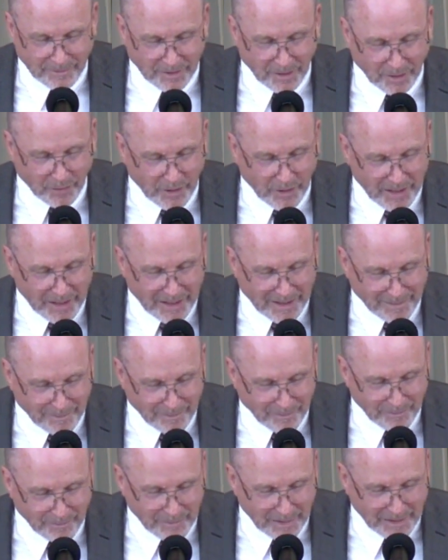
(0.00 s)
to
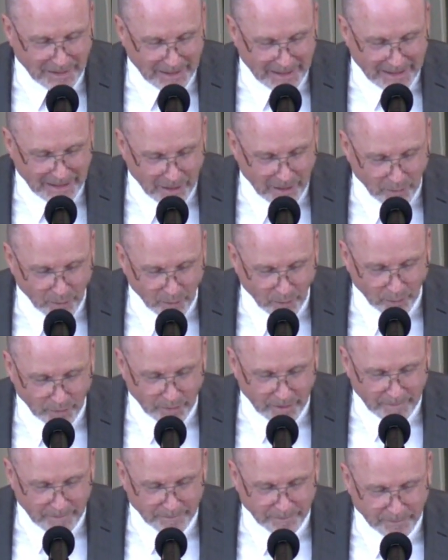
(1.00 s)
them that lay hold
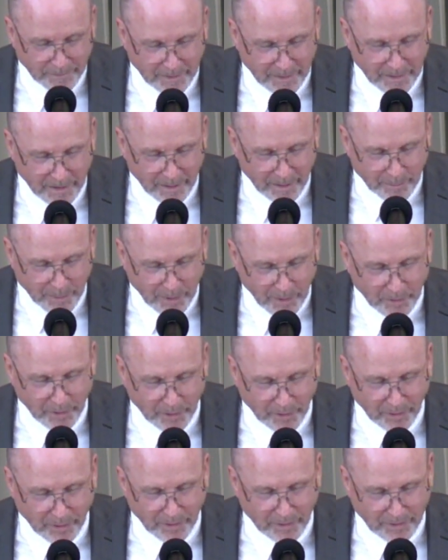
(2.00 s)
upon
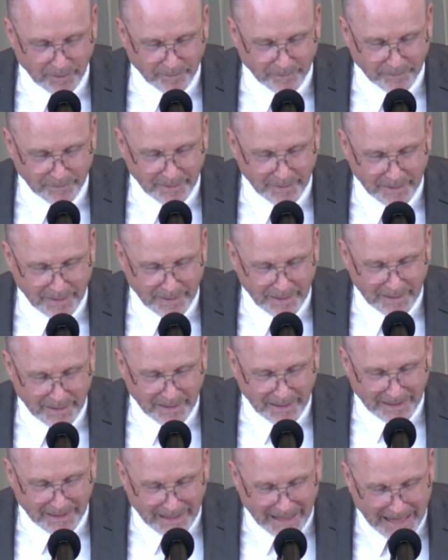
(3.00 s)
her.
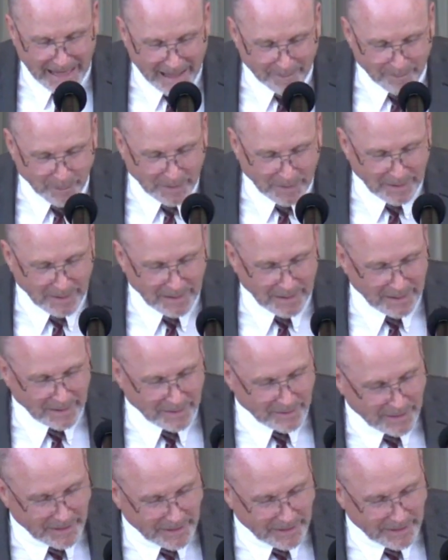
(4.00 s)
And happy is